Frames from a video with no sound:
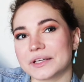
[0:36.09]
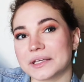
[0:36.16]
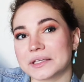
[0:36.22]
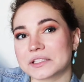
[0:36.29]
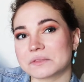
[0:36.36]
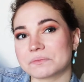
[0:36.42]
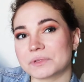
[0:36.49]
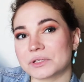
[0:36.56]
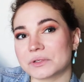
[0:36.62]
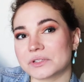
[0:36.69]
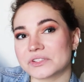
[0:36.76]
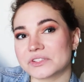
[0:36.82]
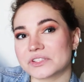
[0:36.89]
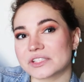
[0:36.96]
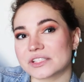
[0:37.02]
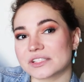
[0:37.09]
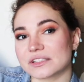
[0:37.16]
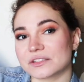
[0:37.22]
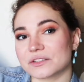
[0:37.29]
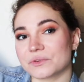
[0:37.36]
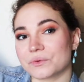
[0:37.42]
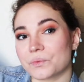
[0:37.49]
experience
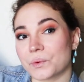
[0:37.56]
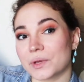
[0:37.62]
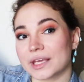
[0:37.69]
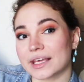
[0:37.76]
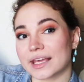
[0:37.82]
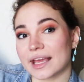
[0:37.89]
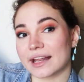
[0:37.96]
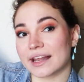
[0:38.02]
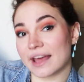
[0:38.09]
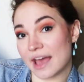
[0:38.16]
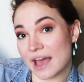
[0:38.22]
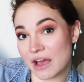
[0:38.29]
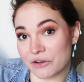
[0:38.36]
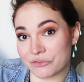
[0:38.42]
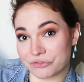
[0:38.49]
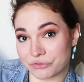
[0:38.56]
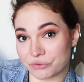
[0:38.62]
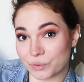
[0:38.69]
we can have